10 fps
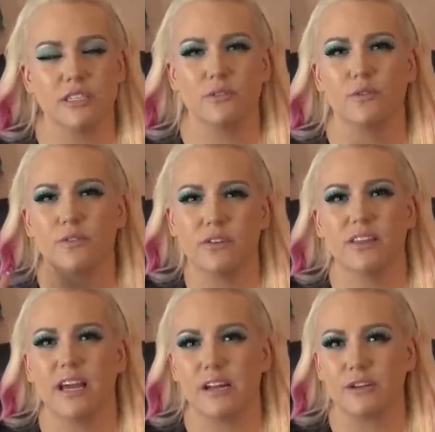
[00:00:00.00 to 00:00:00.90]
you feel
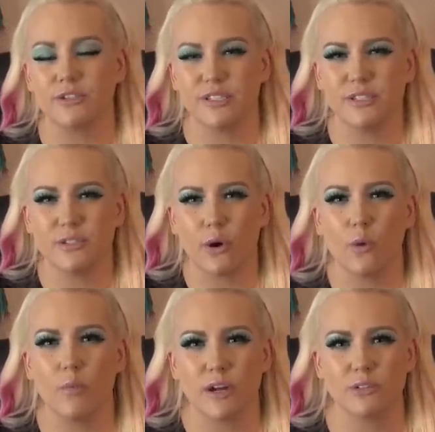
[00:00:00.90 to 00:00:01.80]
that energy
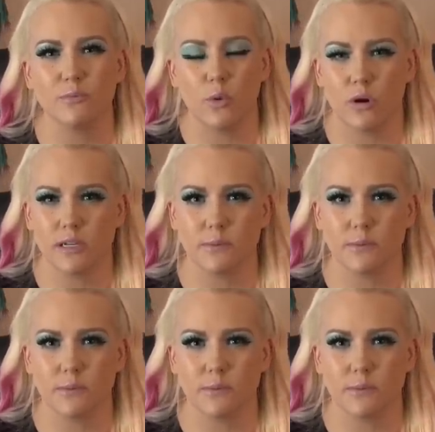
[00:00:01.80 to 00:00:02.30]
so much more,